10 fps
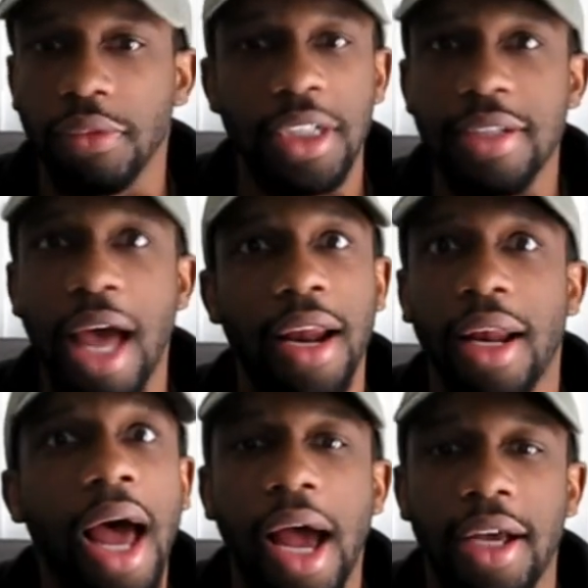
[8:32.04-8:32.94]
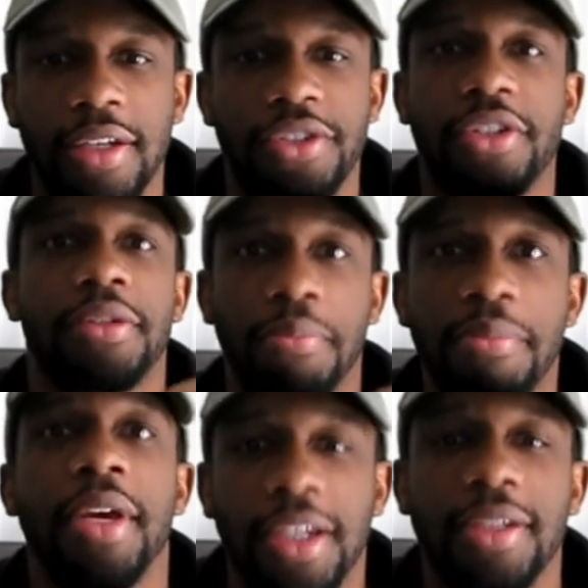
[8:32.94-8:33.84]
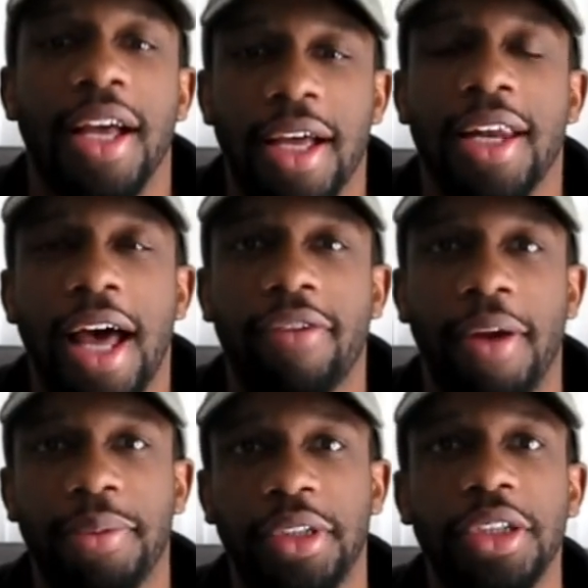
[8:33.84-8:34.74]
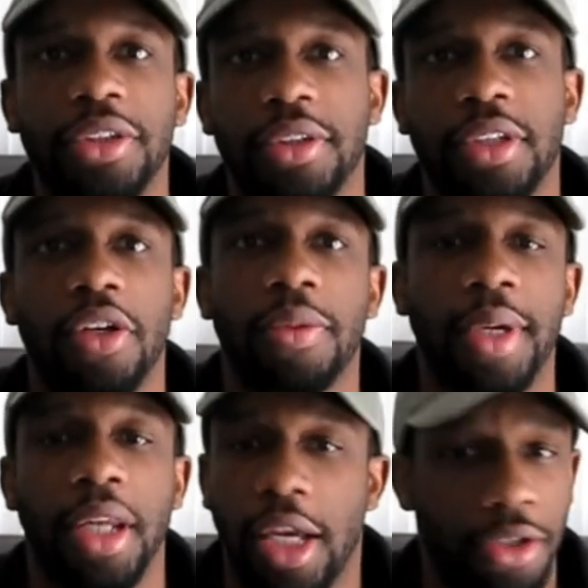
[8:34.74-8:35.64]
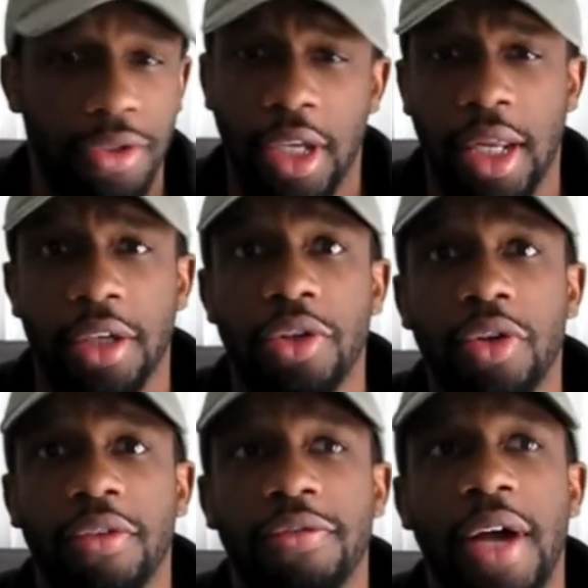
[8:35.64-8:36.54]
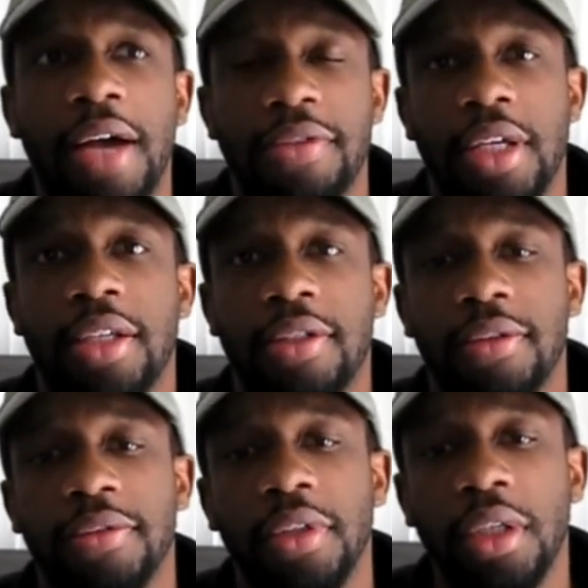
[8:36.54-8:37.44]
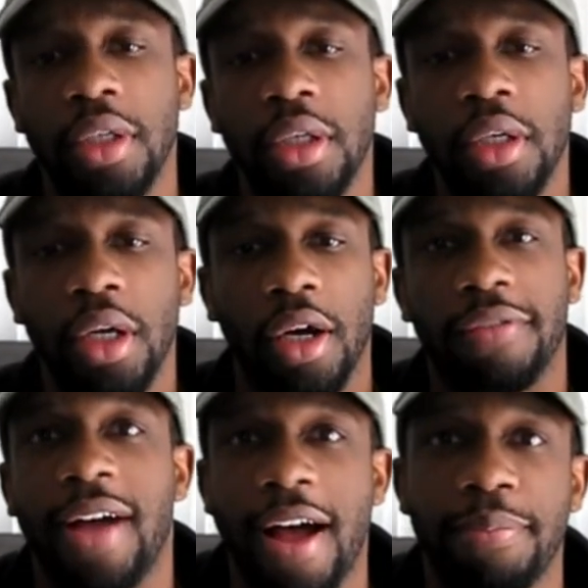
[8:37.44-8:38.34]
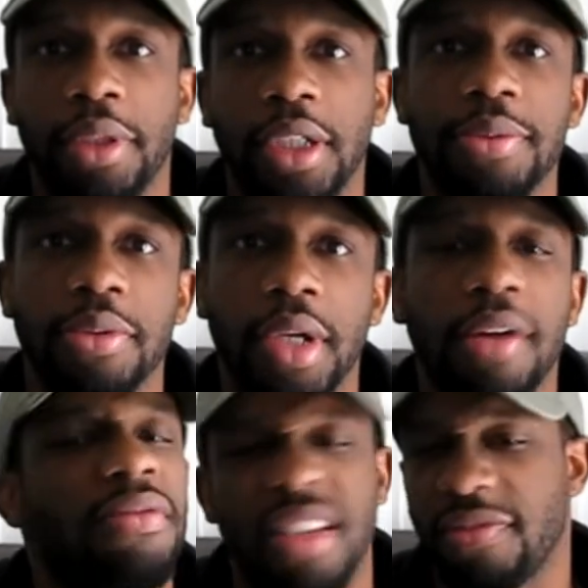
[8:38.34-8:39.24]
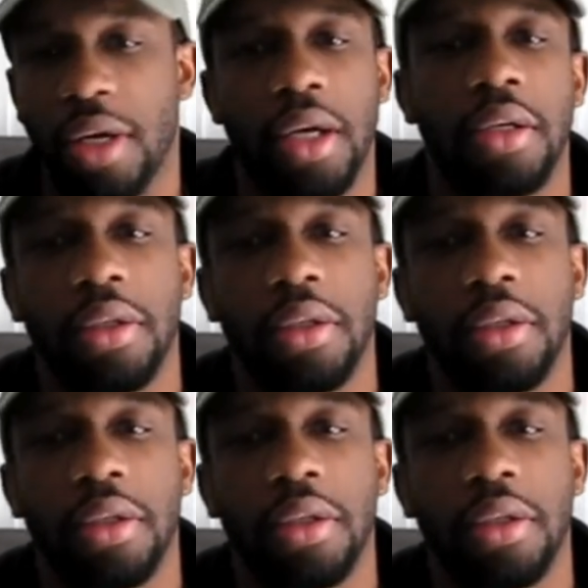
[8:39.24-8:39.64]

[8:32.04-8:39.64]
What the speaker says: It's not a lot. It's not a lot of repetition. So I mean, like you said, like you're doing 5 sets of 5 pull-ups or whatever. That's fine.